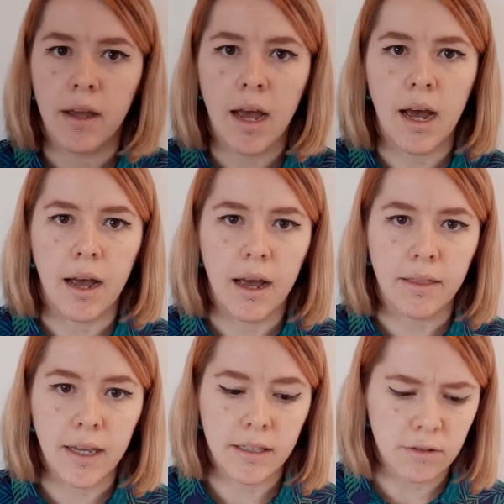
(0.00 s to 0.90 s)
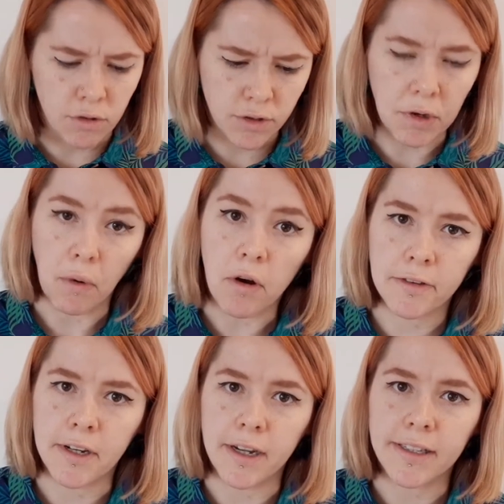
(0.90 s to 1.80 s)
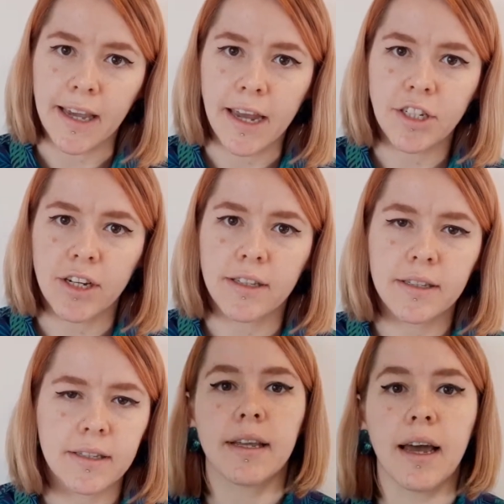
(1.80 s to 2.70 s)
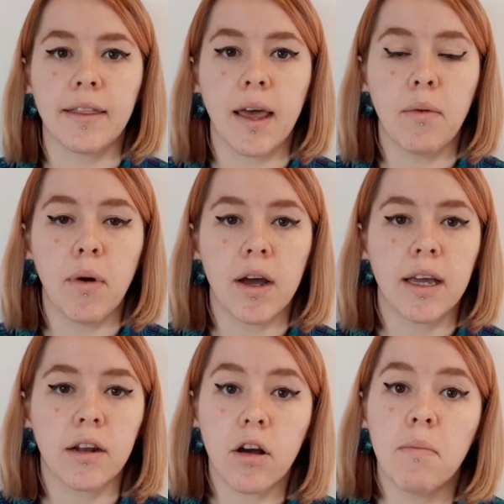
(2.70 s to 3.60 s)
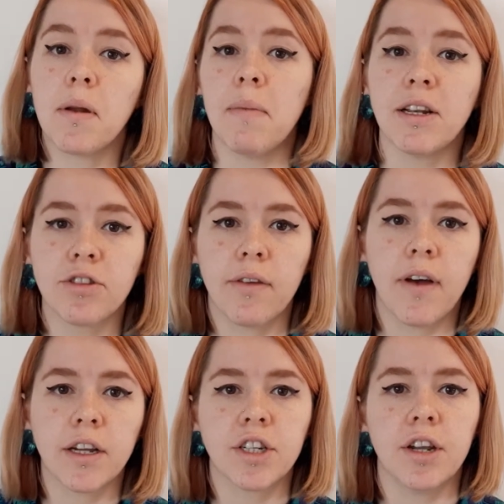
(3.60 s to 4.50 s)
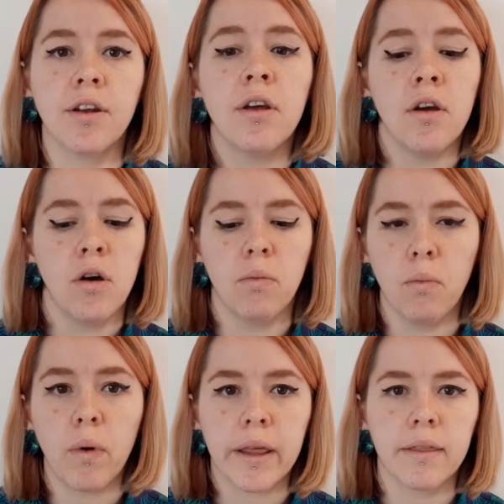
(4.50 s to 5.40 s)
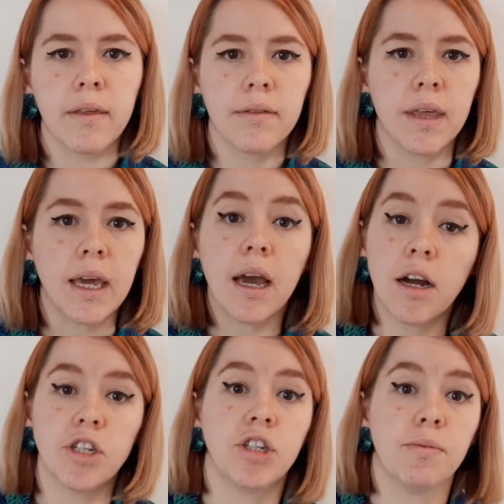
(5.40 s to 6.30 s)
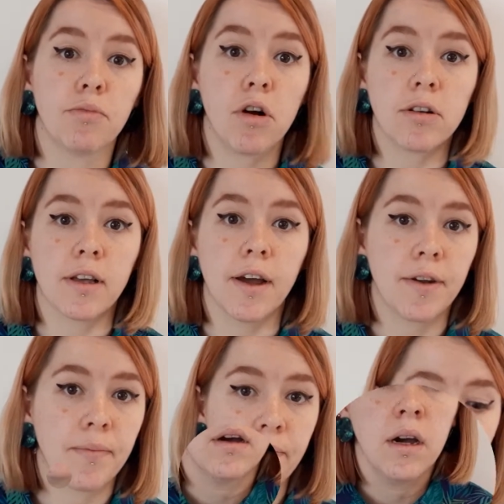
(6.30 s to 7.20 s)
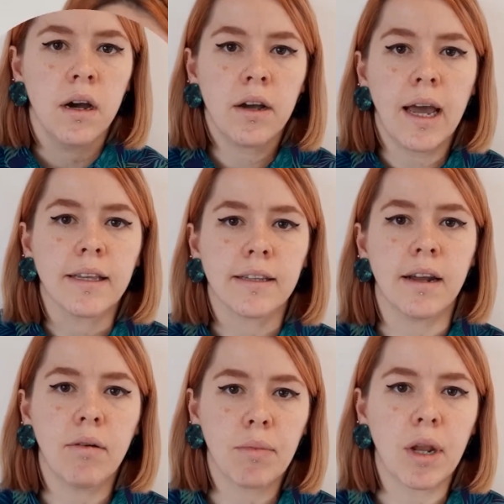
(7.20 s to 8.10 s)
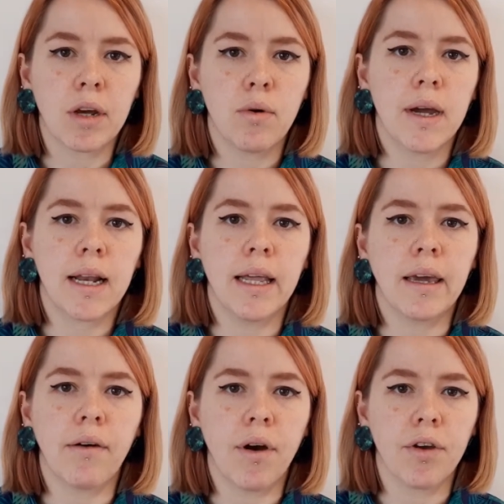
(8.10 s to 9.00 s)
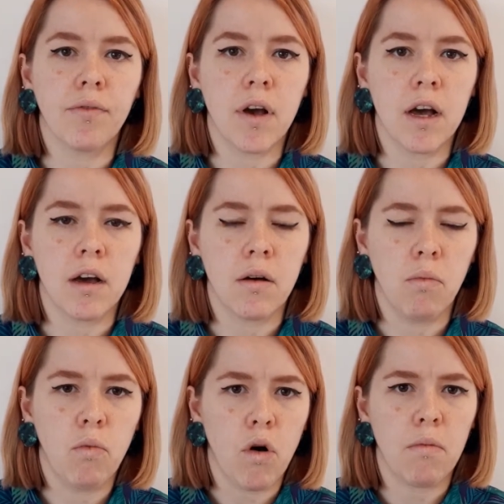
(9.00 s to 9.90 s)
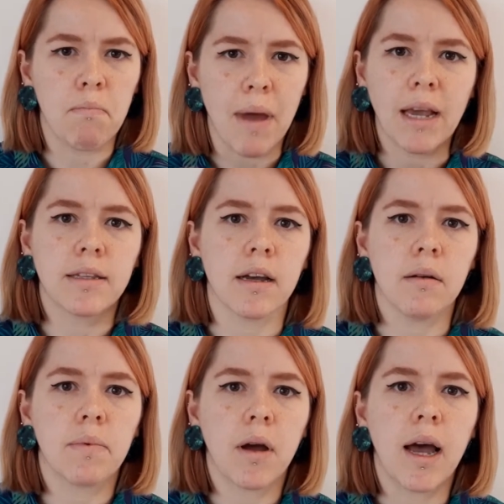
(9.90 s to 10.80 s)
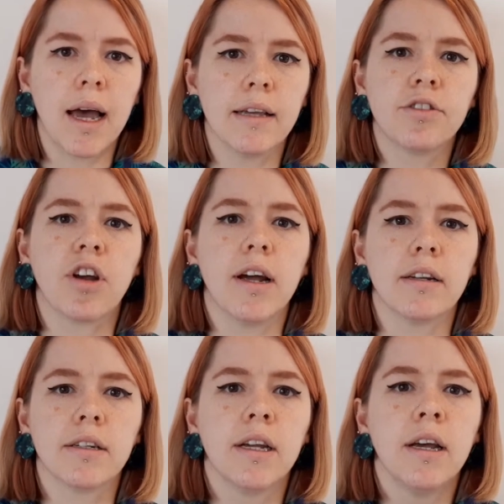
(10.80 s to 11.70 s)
And these are also oxidizing agents, and they work in a complementary fashion with the hydrogen peroxide. Okay, so now I'm going to quickly go over what makes up a hair strand.